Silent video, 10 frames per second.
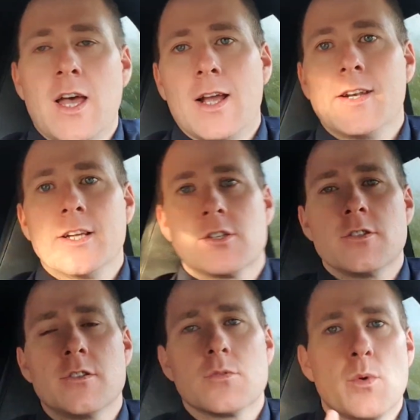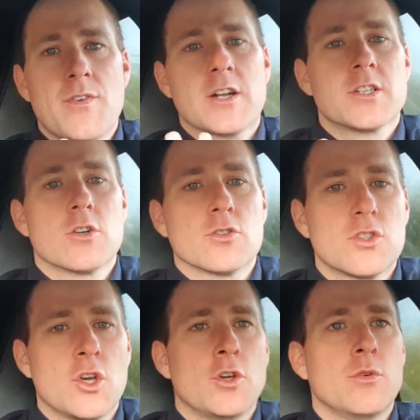Technicians, we've actually got
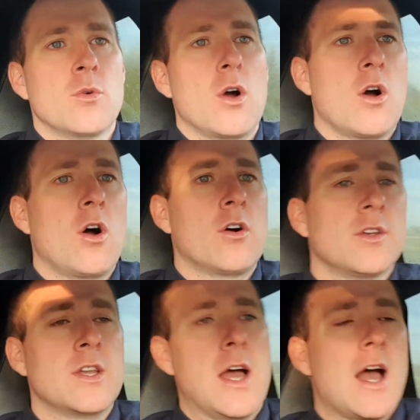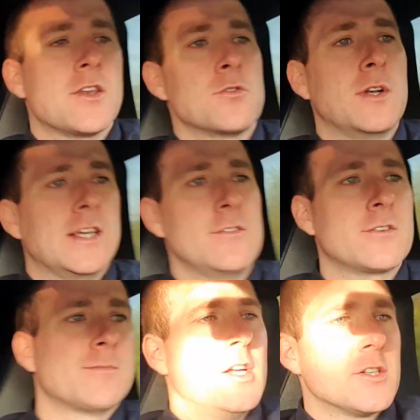two on annual leave
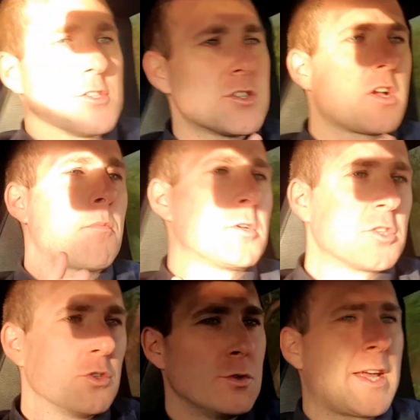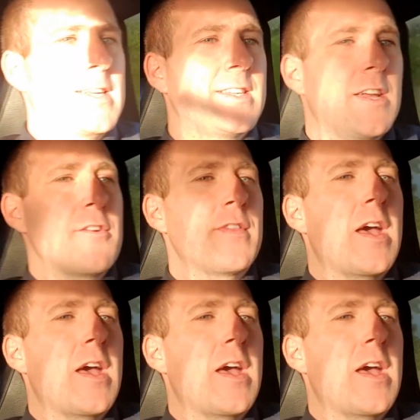just a couple of short days here and